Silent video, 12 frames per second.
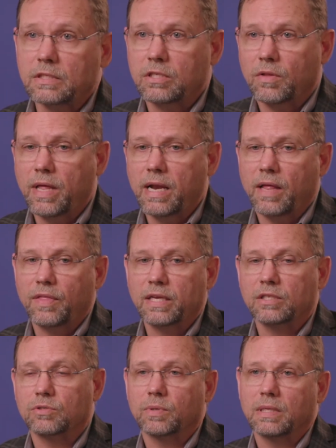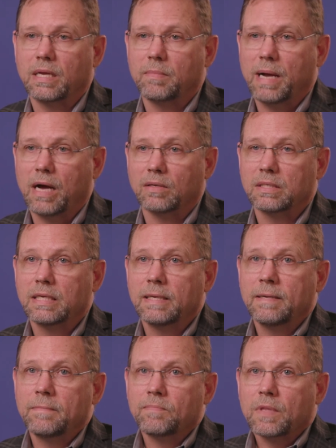So, then I think it's really about,
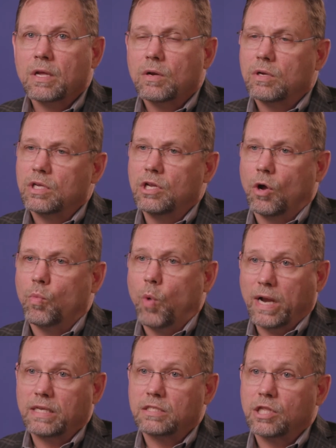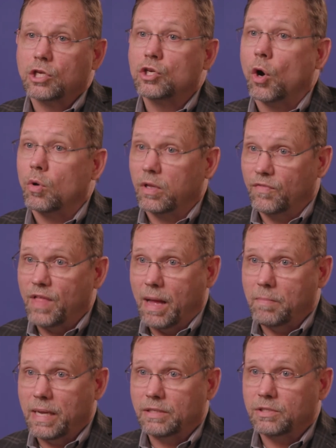you know, what is the goal of that
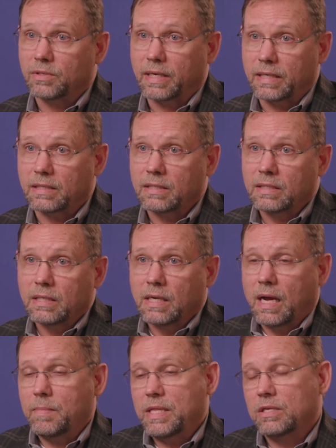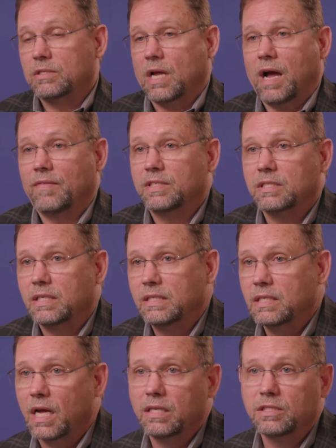mentoring? I mean, there's obviously
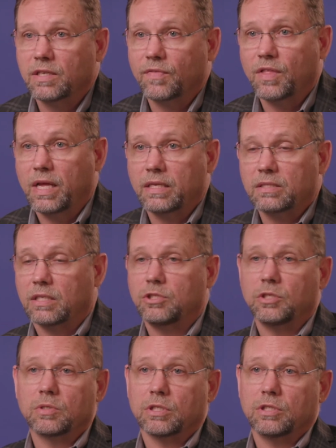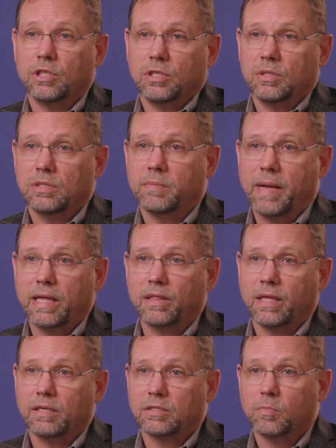tons of things that you can do to make
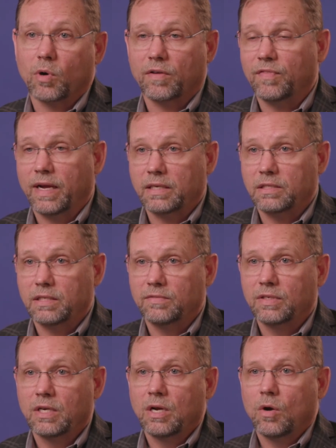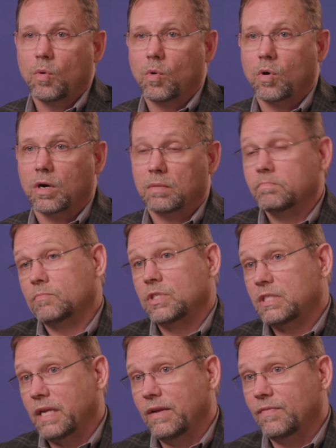things more effective or
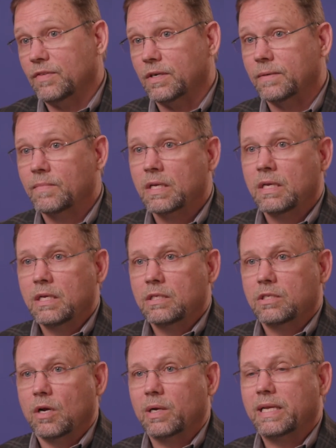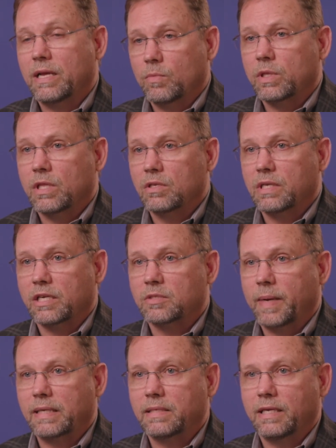safer. So, again, with those
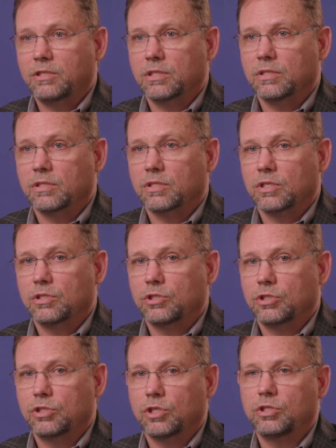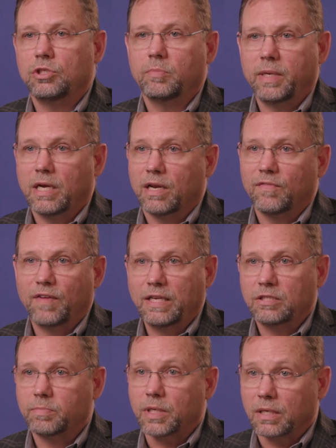expectations, should you be on
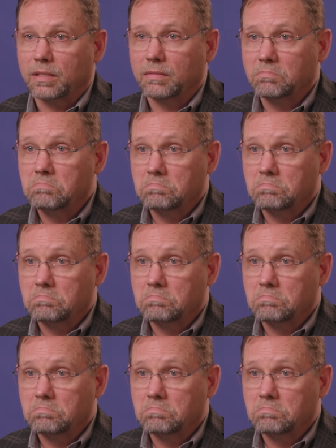Facebook?